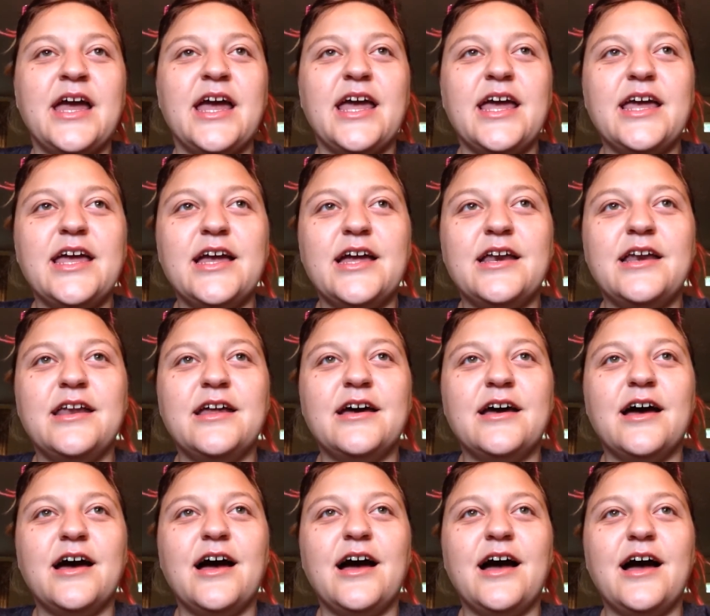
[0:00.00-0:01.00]
and
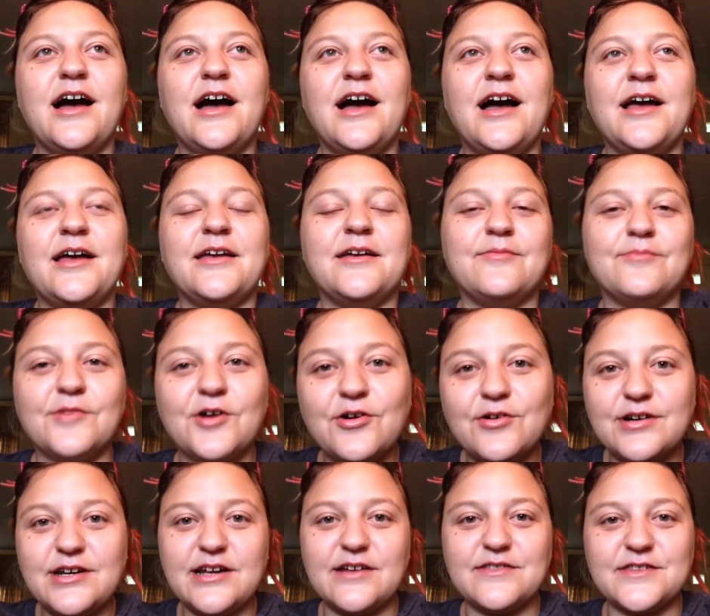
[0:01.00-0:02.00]
I'm
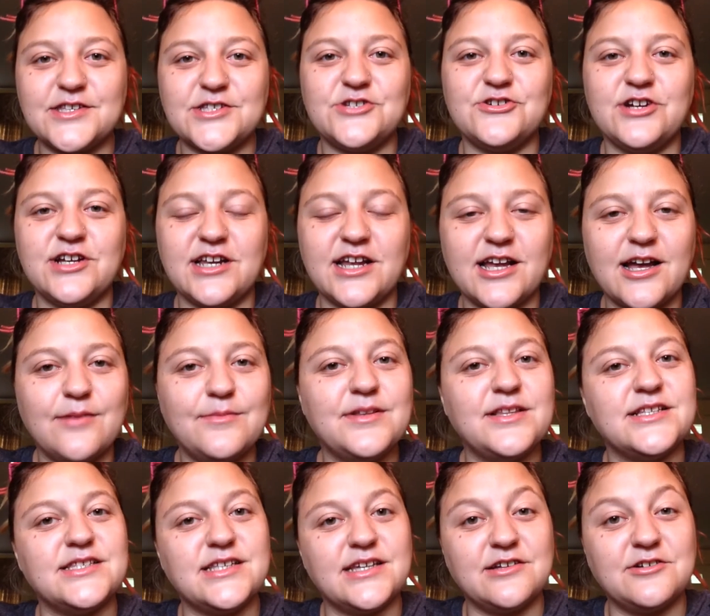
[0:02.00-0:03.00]
going down the street and I come to
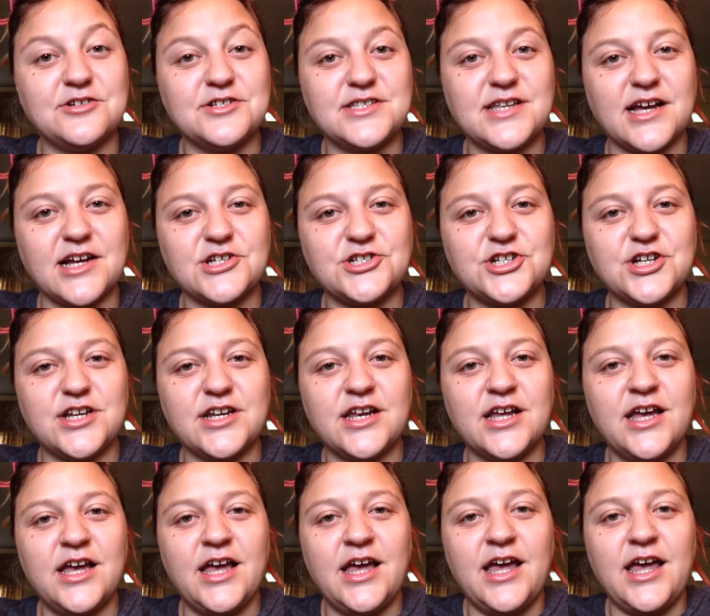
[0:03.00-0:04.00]
this intersection
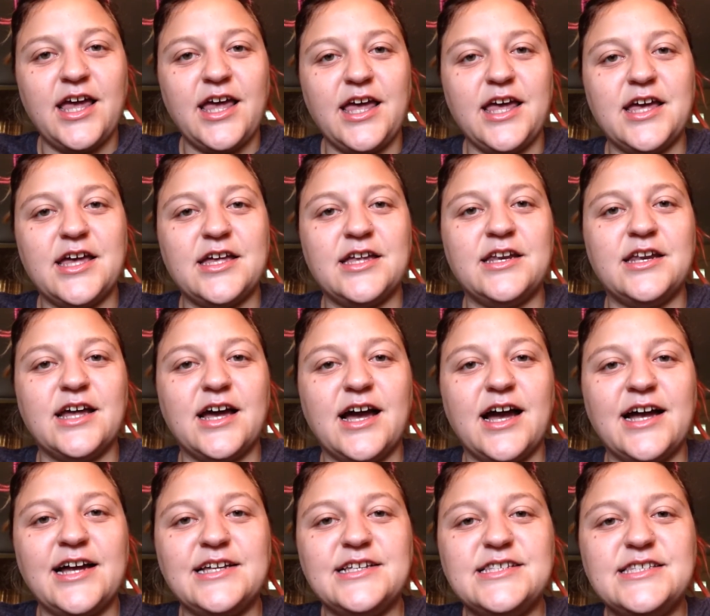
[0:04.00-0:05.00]
and
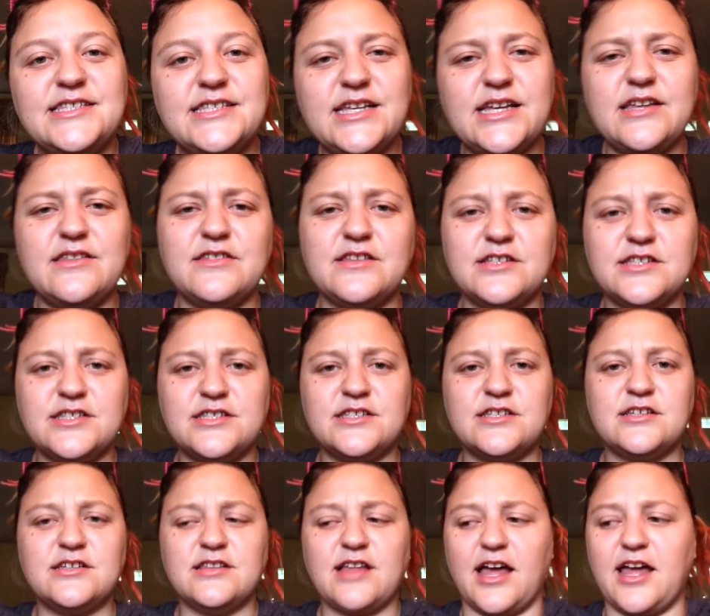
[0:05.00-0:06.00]
I see
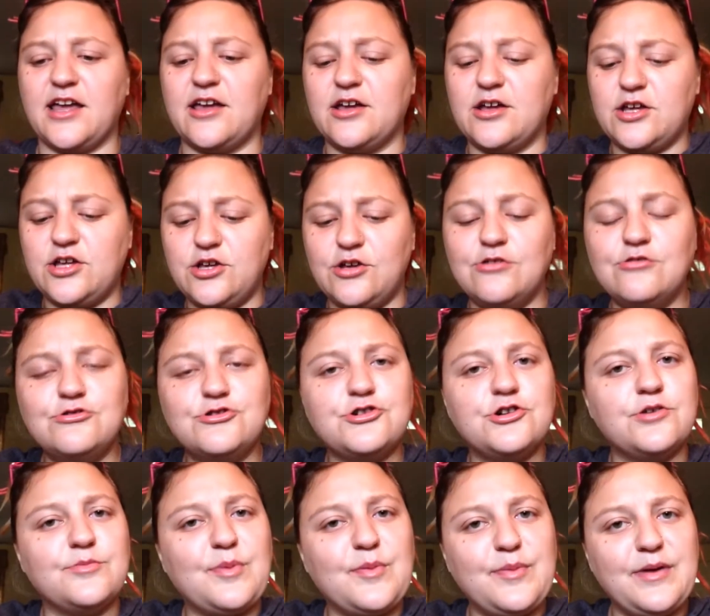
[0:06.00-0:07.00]
this like huge
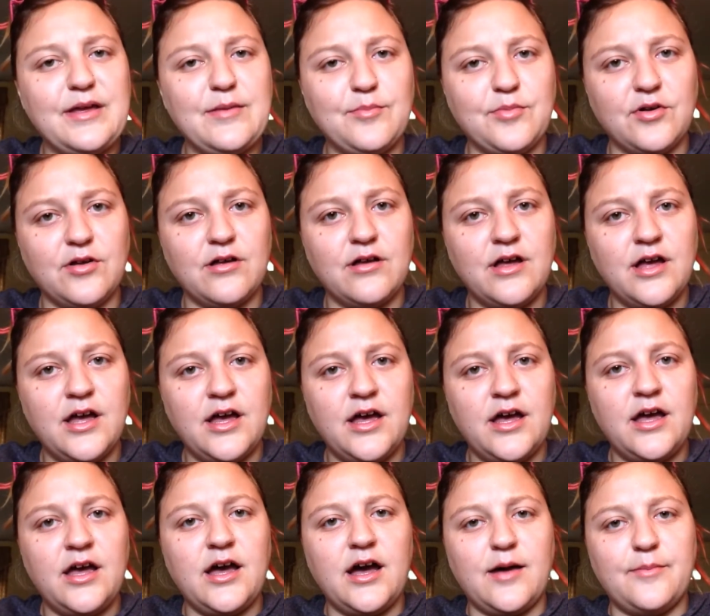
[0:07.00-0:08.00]
group of people
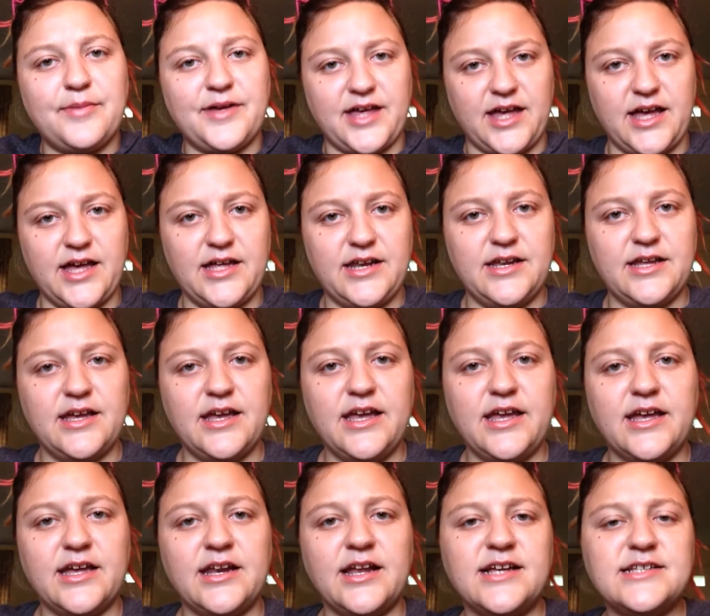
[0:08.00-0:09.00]
up ahead.
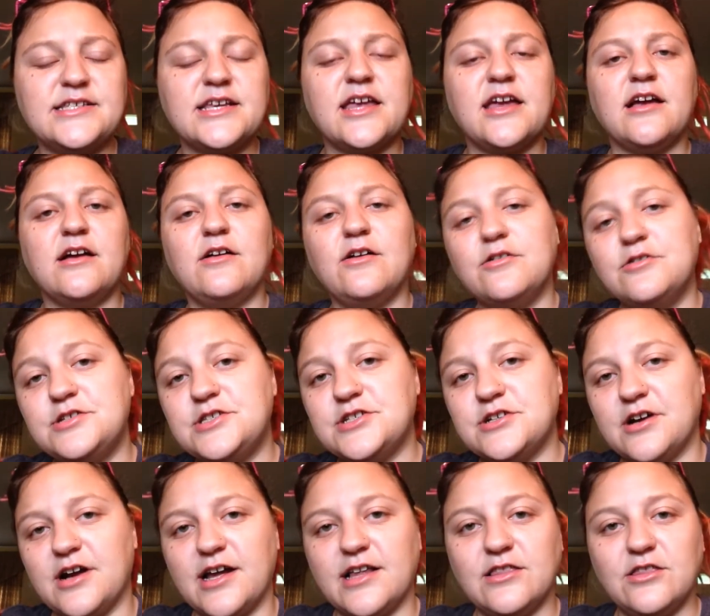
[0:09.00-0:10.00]
And as I get
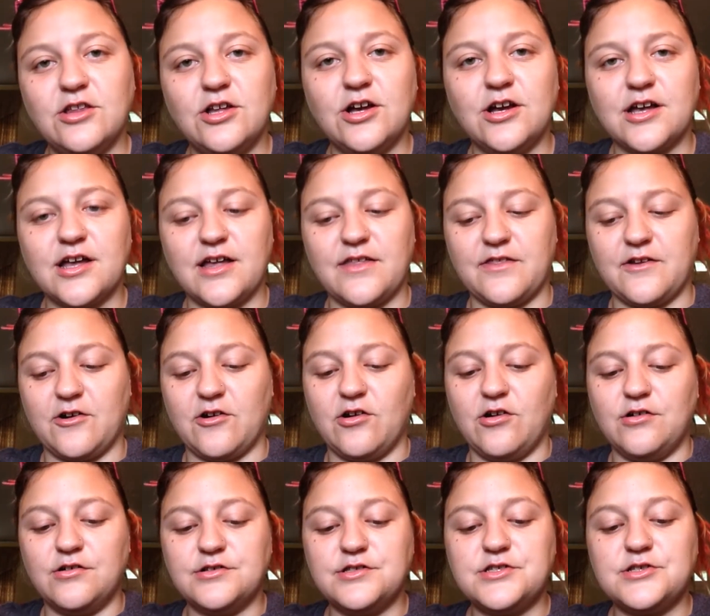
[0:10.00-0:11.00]
closer, I look and they're
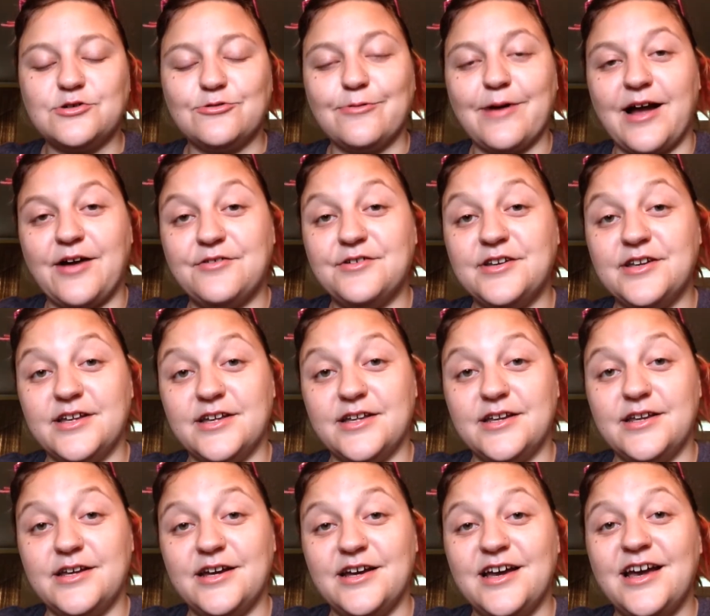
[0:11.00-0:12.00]
all
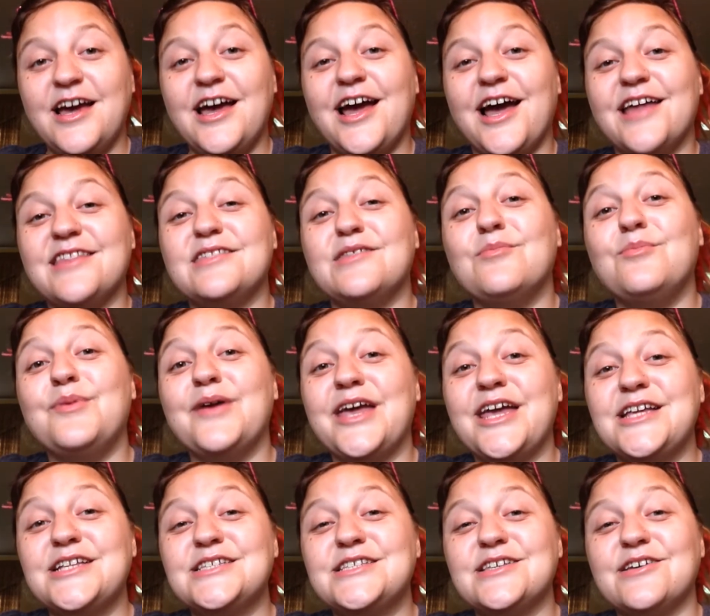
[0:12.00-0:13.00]
surrounded at the
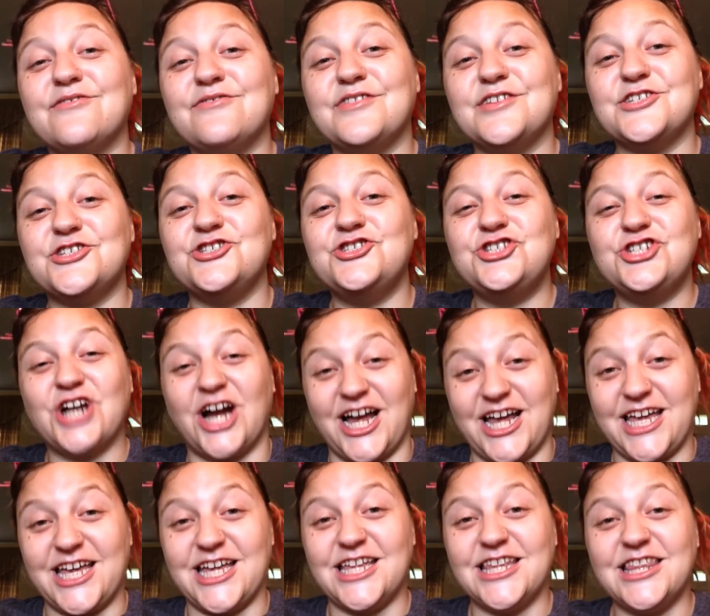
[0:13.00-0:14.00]
base of this
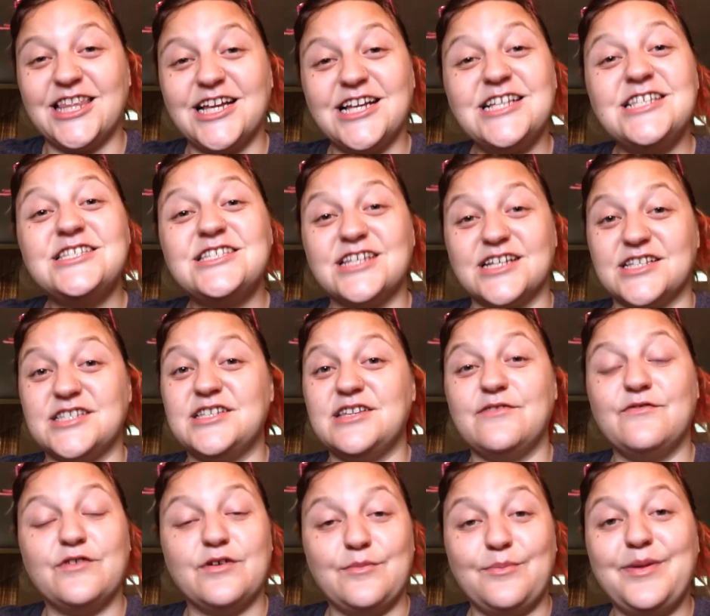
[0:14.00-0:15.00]
giant like
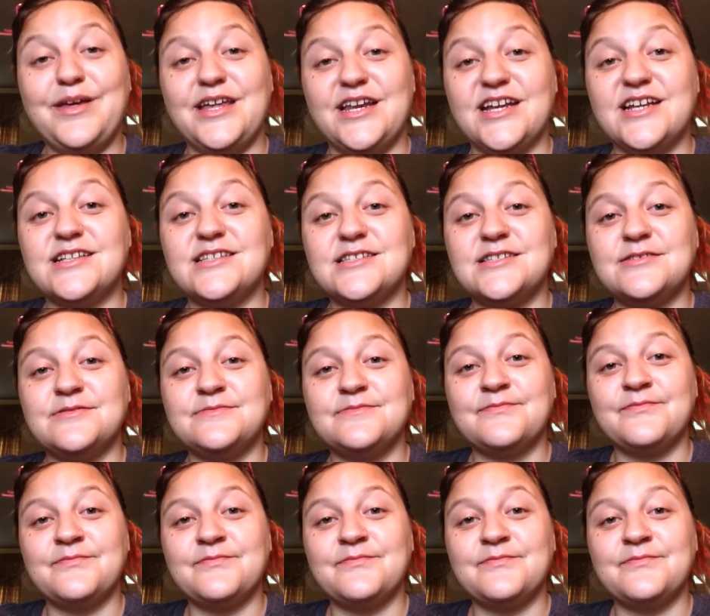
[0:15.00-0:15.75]
60-foot penis.